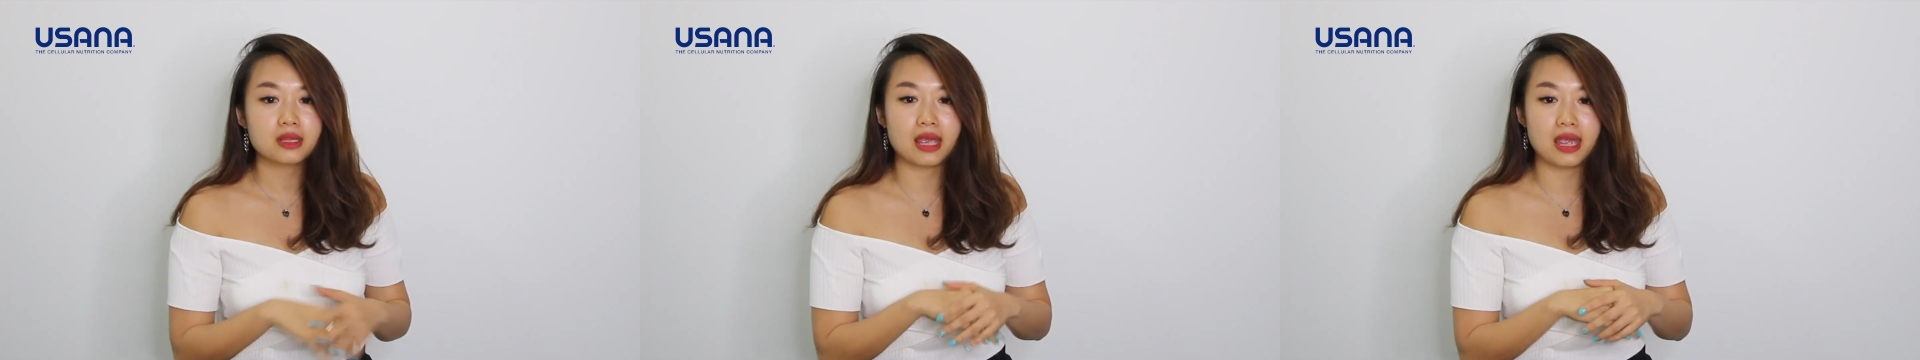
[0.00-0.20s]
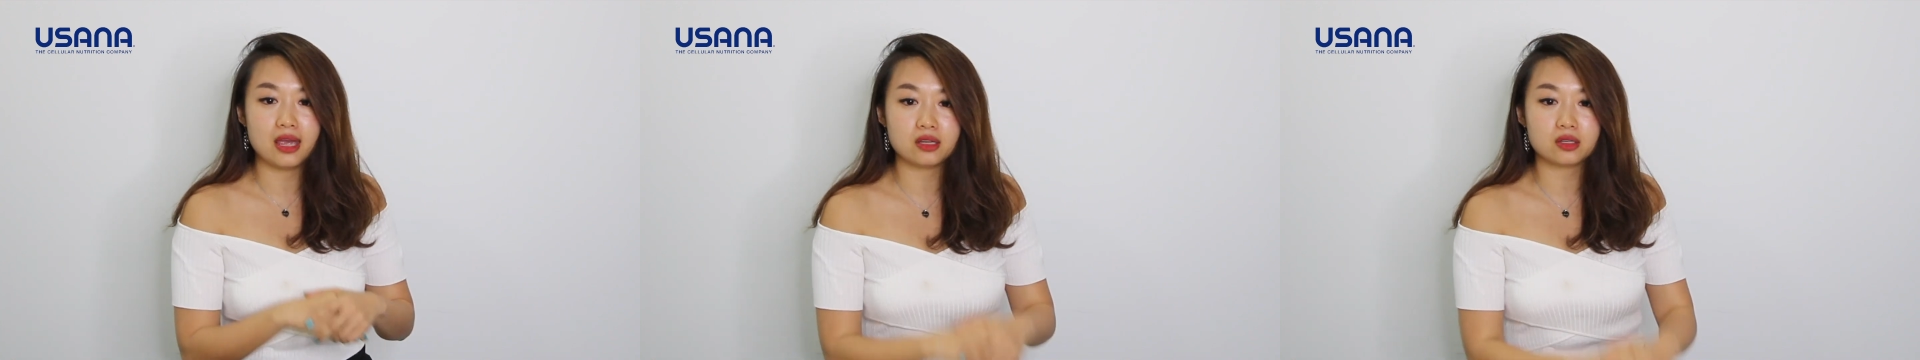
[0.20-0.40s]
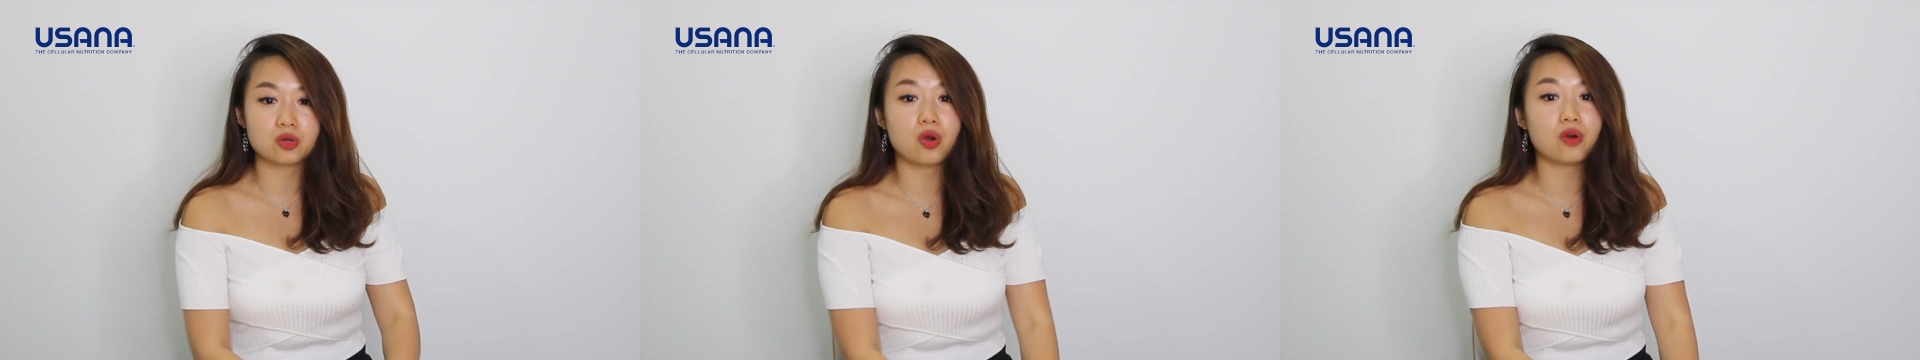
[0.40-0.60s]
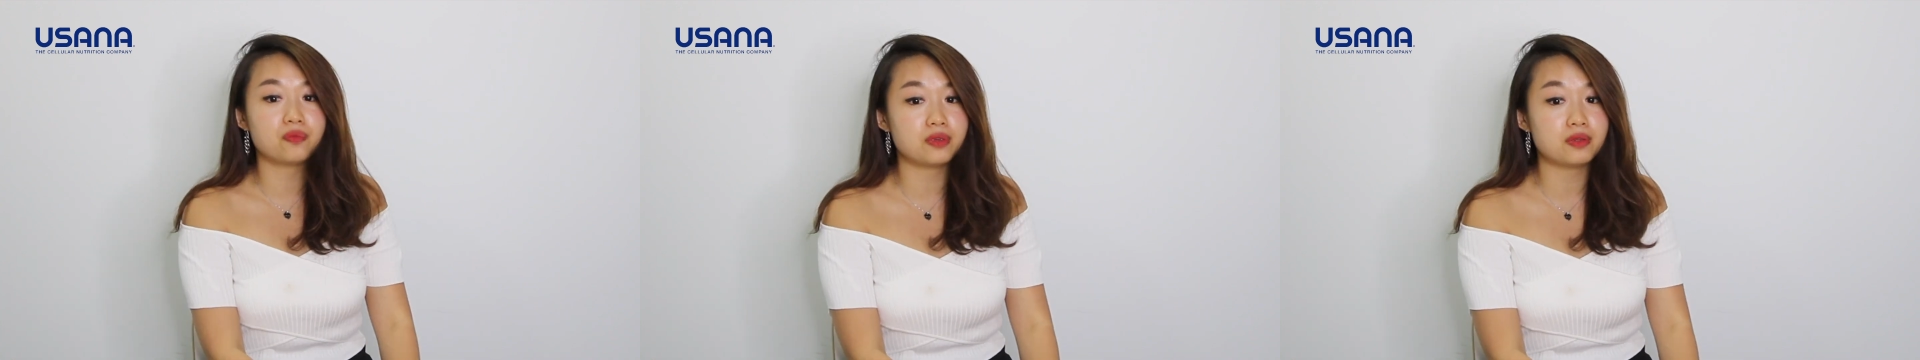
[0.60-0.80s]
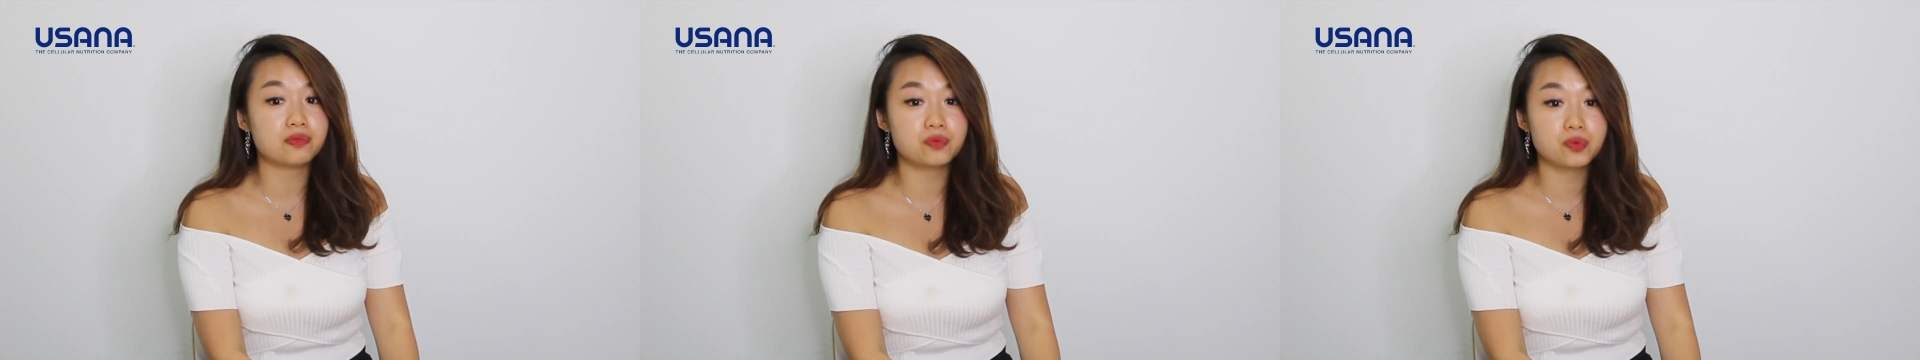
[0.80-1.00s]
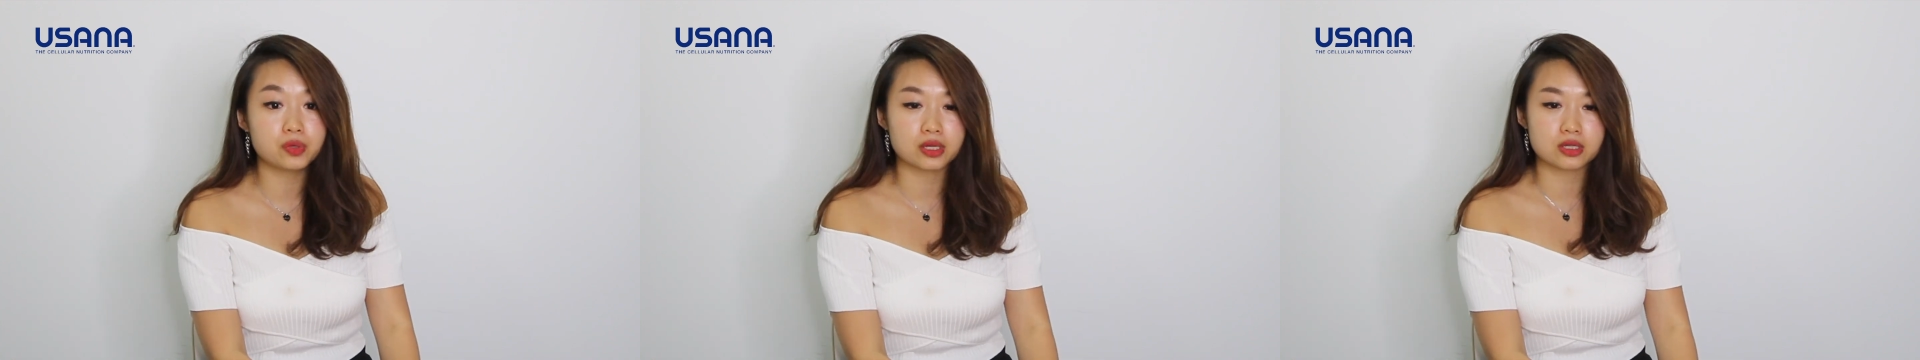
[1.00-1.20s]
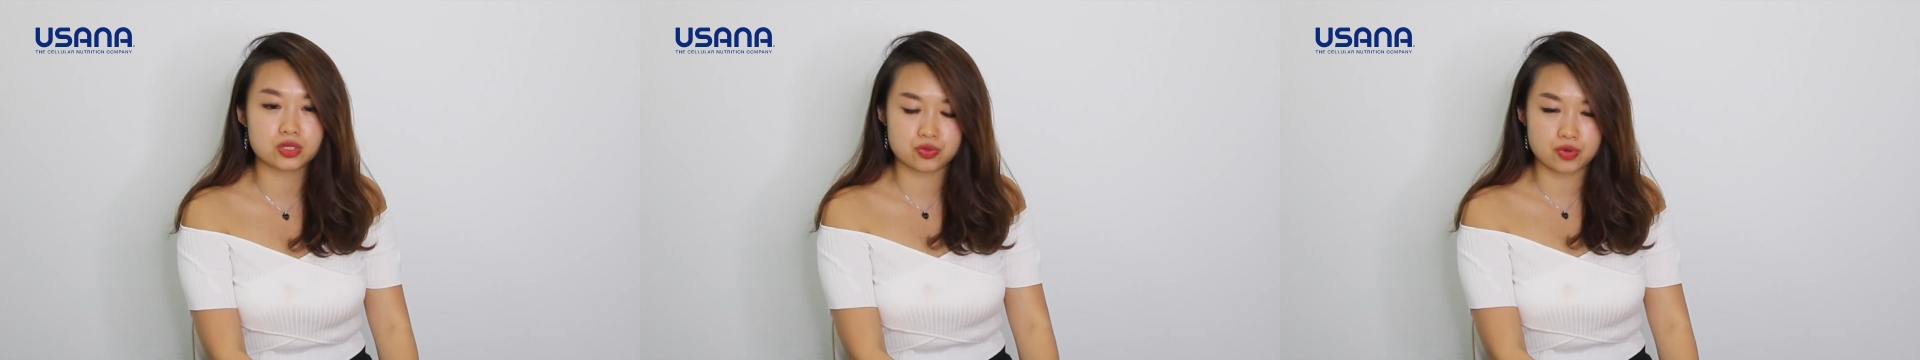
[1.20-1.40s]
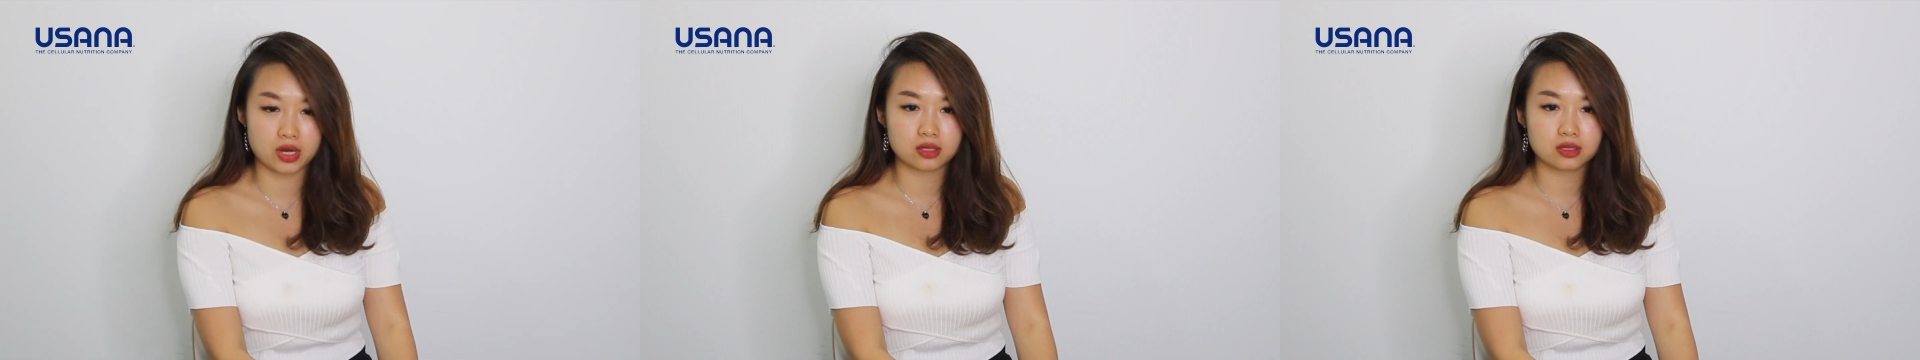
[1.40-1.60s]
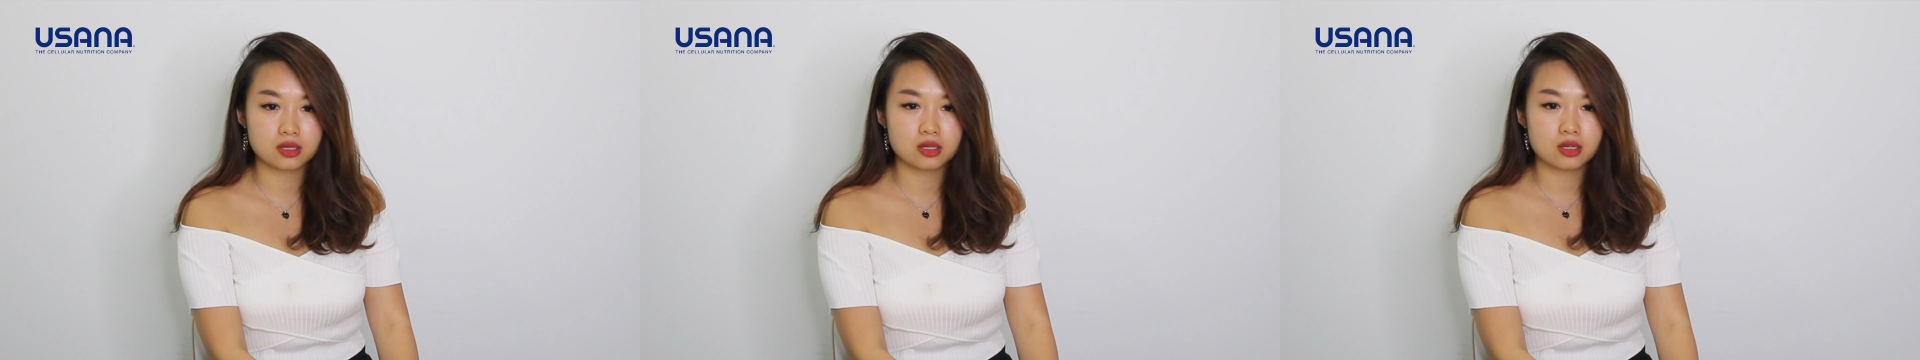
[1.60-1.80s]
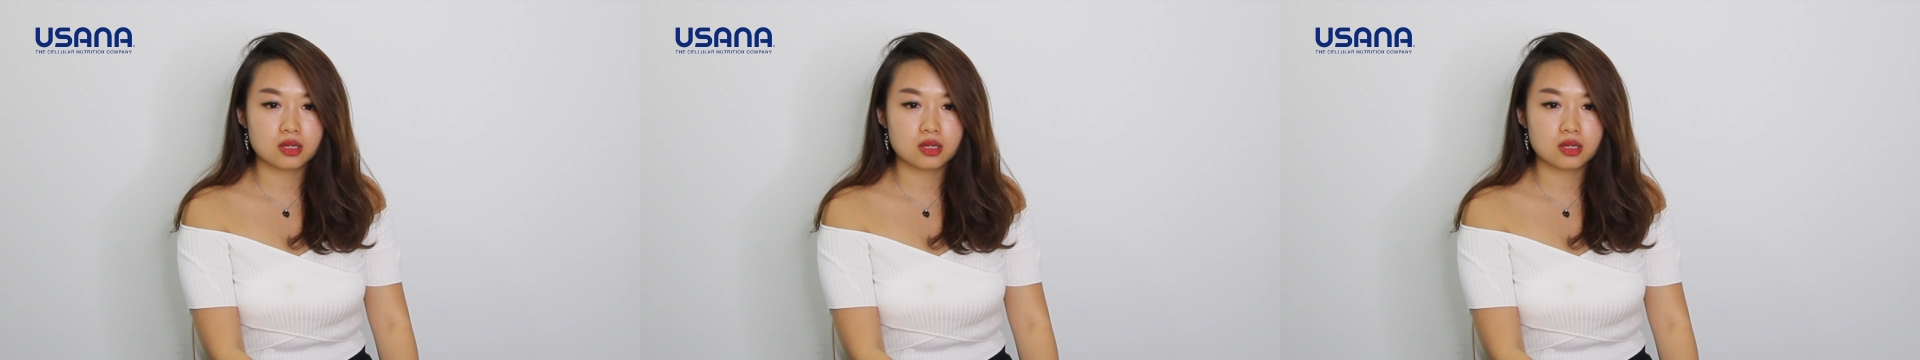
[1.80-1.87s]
and coffee fruit extract.